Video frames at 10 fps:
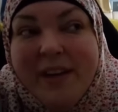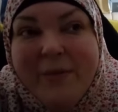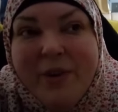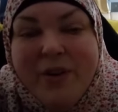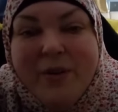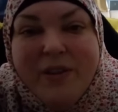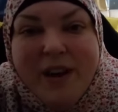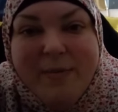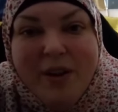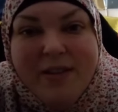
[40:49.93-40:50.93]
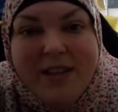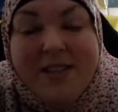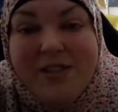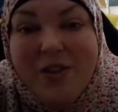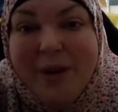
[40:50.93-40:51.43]
want to go to the Grand Mosque. It's
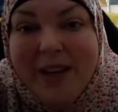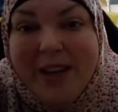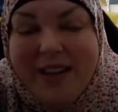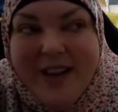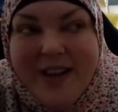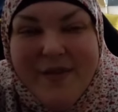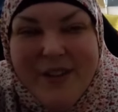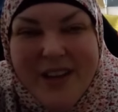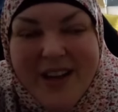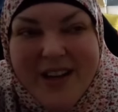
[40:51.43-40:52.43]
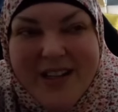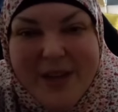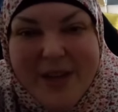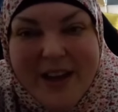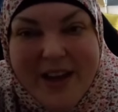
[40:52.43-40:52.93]
so big that I feel like I need to
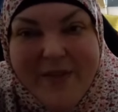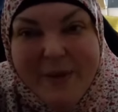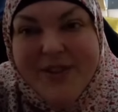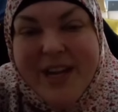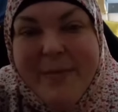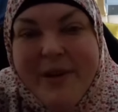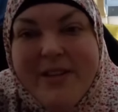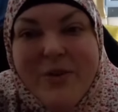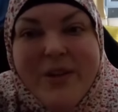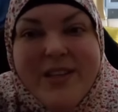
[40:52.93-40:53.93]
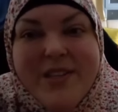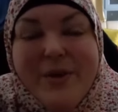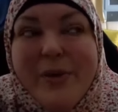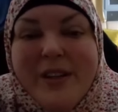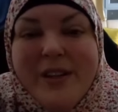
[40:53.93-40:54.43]
have a bit more stamina. So once I do,
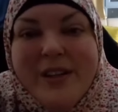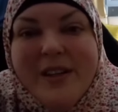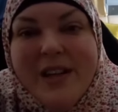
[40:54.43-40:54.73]
I'll